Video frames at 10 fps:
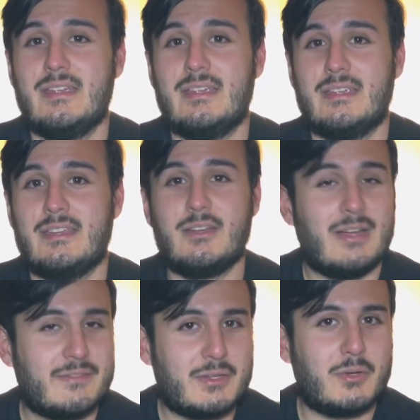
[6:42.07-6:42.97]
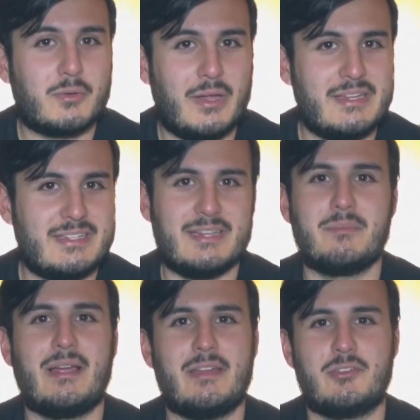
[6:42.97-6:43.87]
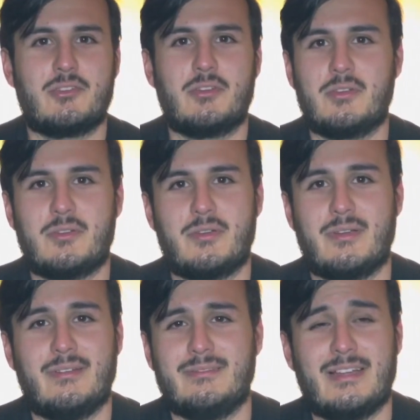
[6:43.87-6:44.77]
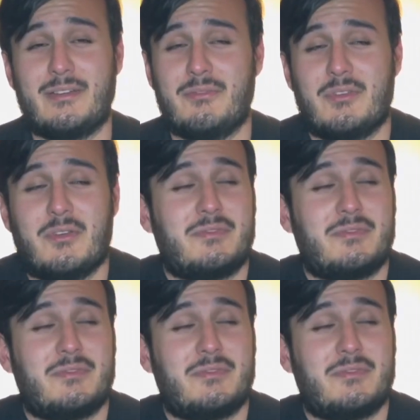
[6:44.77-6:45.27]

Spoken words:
You don't have to go crazy and buy a shirt, or I don't even know if they